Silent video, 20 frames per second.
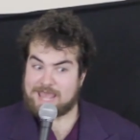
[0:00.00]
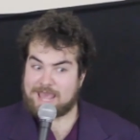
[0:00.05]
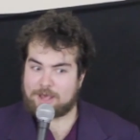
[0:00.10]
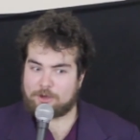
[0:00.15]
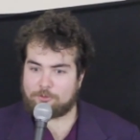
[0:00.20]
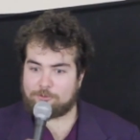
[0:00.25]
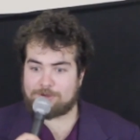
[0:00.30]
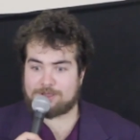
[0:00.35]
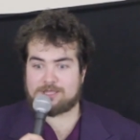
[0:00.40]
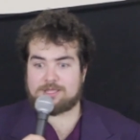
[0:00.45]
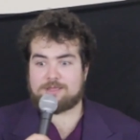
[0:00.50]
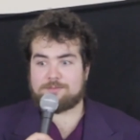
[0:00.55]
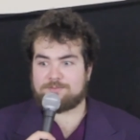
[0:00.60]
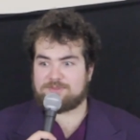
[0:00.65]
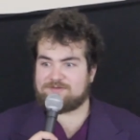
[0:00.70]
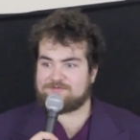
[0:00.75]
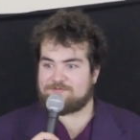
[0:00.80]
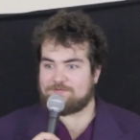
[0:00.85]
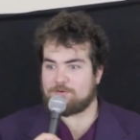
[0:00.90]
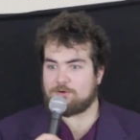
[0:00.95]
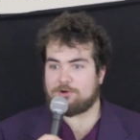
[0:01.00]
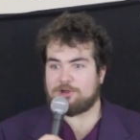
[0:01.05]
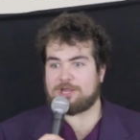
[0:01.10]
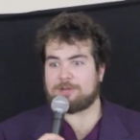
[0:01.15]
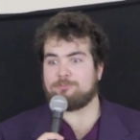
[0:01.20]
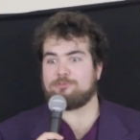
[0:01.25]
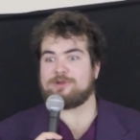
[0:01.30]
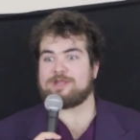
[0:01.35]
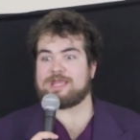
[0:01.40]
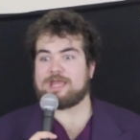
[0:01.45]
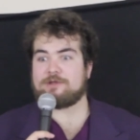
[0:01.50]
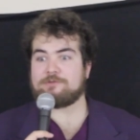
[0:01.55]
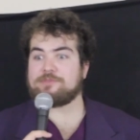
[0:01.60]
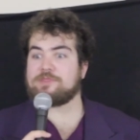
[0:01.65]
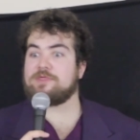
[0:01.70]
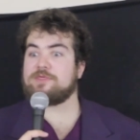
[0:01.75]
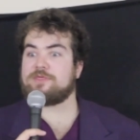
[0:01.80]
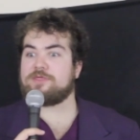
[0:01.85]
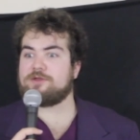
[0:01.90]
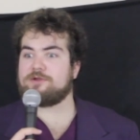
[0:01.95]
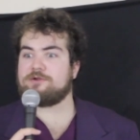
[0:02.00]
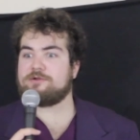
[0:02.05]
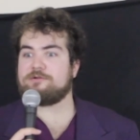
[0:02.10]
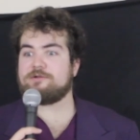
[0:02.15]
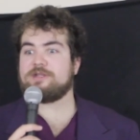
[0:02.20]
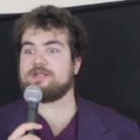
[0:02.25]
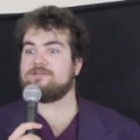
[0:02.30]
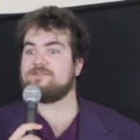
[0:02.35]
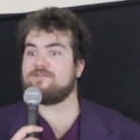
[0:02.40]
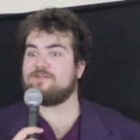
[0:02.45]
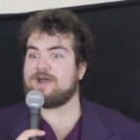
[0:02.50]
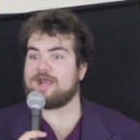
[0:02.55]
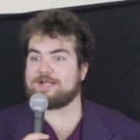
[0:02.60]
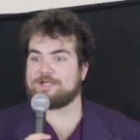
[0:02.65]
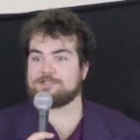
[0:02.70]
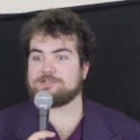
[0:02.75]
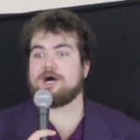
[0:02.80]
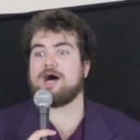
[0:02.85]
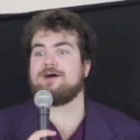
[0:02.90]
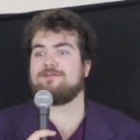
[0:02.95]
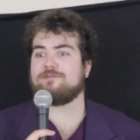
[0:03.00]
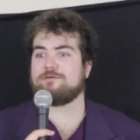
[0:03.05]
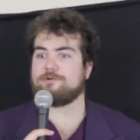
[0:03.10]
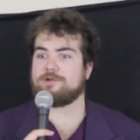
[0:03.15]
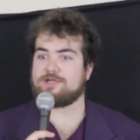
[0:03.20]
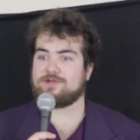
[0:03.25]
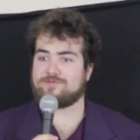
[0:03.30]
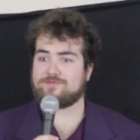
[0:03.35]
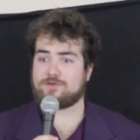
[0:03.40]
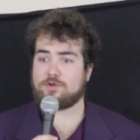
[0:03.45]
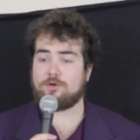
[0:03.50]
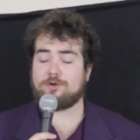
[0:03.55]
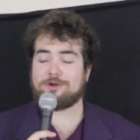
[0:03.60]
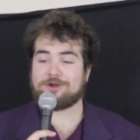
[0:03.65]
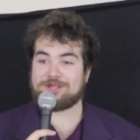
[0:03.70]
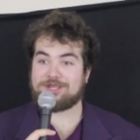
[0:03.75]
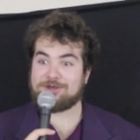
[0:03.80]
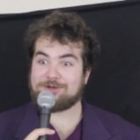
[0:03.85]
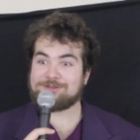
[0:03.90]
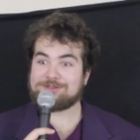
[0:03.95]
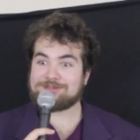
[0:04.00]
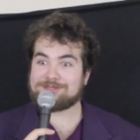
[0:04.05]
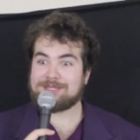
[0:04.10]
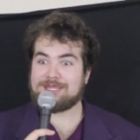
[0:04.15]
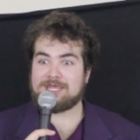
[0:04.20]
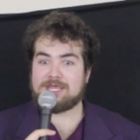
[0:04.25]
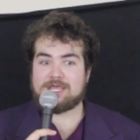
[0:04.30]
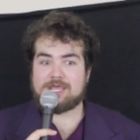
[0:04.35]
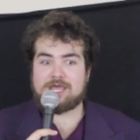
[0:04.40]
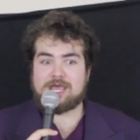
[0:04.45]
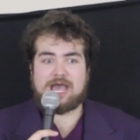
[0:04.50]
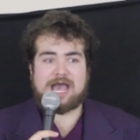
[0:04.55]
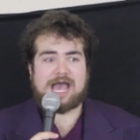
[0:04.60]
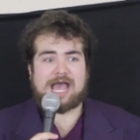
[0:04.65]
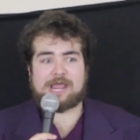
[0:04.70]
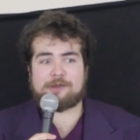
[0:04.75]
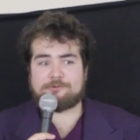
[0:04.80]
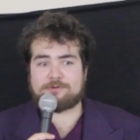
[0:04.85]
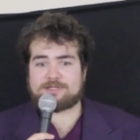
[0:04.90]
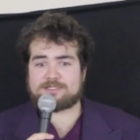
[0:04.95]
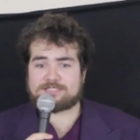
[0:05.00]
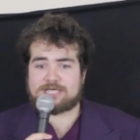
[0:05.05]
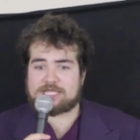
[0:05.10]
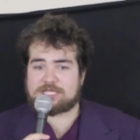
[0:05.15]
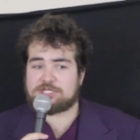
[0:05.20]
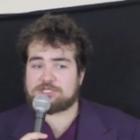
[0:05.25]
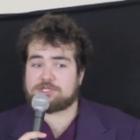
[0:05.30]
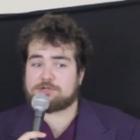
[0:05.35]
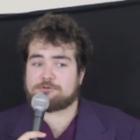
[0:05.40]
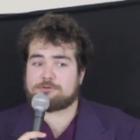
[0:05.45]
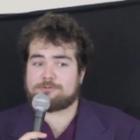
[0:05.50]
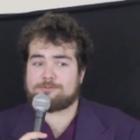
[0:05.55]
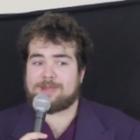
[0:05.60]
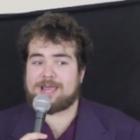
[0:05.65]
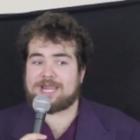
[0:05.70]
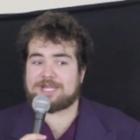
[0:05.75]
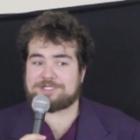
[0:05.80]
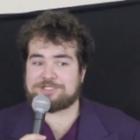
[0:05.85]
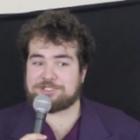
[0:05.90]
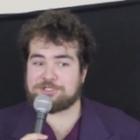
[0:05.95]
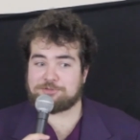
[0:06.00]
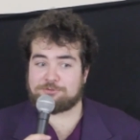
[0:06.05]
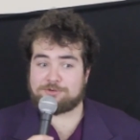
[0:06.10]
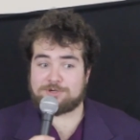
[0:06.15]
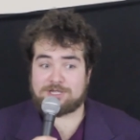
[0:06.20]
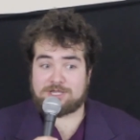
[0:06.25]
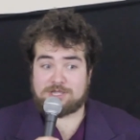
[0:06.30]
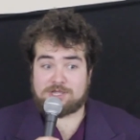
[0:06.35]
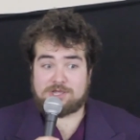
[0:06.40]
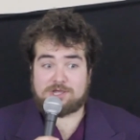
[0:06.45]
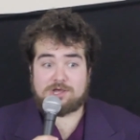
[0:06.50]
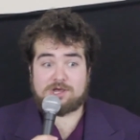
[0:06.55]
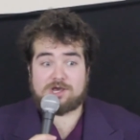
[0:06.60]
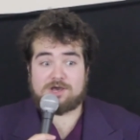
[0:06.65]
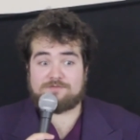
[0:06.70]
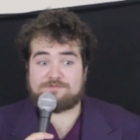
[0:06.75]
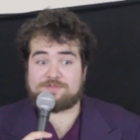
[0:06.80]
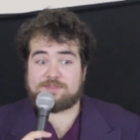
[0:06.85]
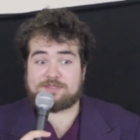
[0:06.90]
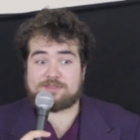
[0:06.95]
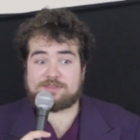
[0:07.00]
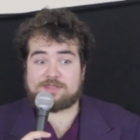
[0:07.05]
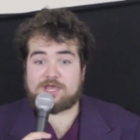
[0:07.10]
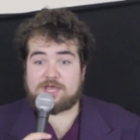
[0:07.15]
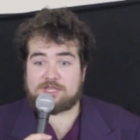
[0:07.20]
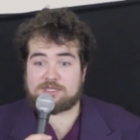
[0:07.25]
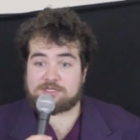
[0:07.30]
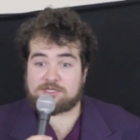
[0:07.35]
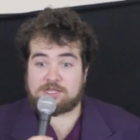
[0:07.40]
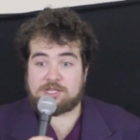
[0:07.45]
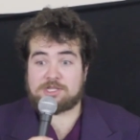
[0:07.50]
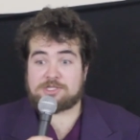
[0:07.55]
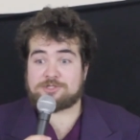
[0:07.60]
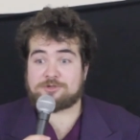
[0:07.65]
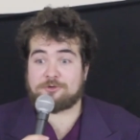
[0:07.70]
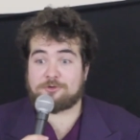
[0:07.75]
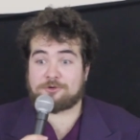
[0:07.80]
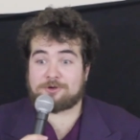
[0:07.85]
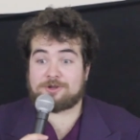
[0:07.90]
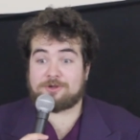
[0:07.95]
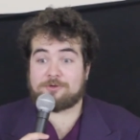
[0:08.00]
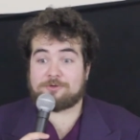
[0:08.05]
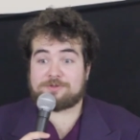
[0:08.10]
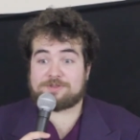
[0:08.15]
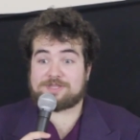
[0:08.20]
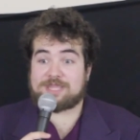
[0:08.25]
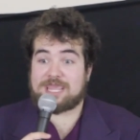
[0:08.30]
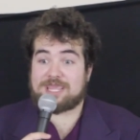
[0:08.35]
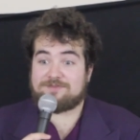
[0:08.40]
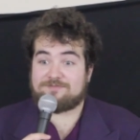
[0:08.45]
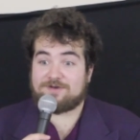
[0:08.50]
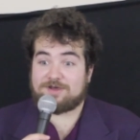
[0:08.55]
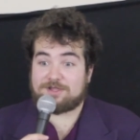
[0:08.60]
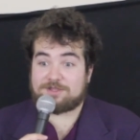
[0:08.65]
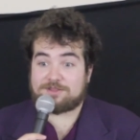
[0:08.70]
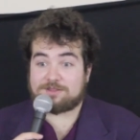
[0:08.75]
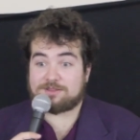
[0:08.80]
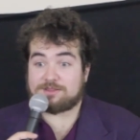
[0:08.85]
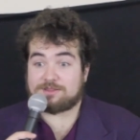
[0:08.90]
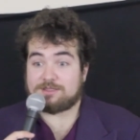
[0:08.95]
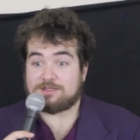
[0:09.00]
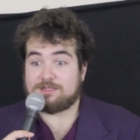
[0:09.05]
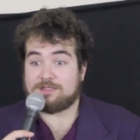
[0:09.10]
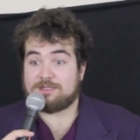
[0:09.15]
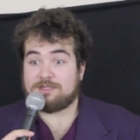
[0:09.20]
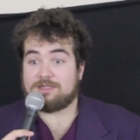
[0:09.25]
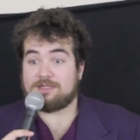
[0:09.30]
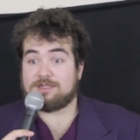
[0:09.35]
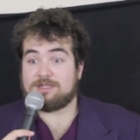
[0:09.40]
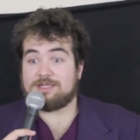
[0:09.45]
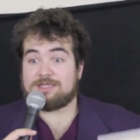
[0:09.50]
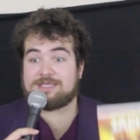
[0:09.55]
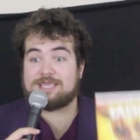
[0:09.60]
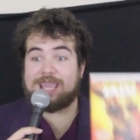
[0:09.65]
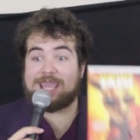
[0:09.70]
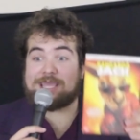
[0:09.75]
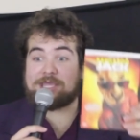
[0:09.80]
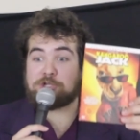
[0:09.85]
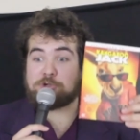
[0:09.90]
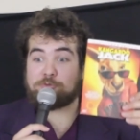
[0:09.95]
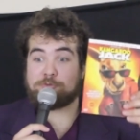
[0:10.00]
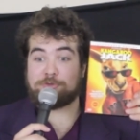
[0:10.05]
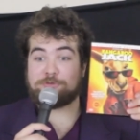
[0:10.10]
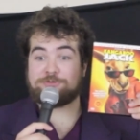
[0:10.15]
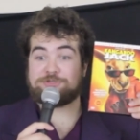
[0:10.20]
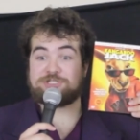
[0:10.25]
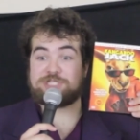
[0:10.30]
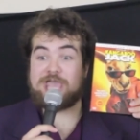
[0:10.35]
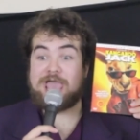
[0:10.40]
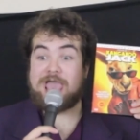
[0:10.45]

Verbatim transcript: Now, before I bring out the third and final offering of Torgos, I would like to remind you of the son Torgos gave us, Kangaroo